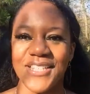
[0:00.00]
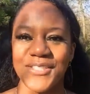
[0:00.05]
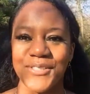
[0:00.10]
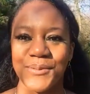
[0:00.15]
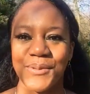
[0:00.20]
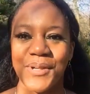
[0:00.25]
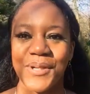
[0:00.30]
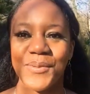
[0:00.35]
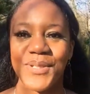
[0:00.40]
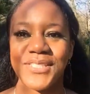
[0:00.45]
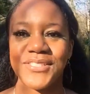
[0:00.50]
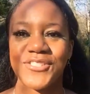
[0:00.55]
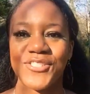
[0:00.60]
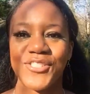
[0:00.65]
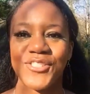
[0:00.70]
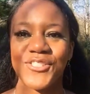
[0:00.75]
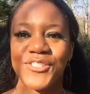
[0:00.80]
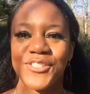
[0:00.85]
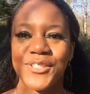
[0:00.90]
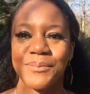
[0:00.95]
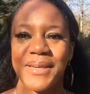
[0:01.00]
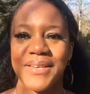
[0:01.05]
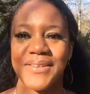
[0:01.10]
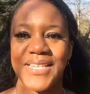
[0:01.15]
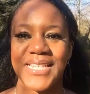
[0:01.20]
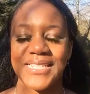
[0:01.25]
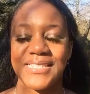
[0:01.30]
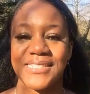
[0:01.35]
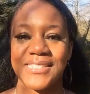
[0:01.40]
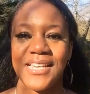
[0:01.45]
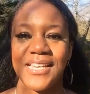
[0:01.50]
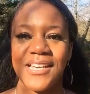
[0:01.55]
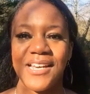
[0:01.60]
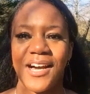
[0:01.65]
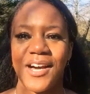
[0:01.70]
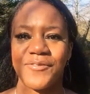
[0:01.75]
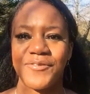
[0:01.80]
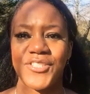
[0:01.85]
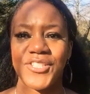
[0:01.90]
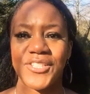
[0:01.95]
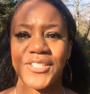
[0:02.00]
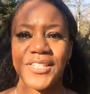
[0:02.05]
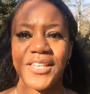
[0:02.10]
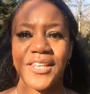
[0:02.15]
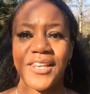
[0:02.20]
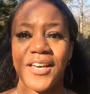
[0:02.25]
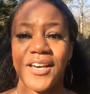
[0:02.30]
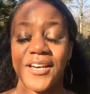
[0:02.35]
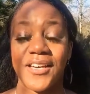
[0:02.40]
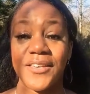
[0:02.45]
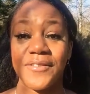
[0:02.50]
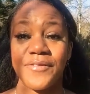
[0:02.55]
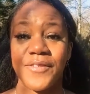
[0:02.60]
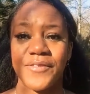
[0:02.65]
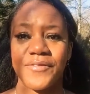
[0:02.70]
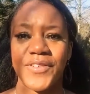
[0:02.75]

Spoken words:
So what I want to talk about is I've done a live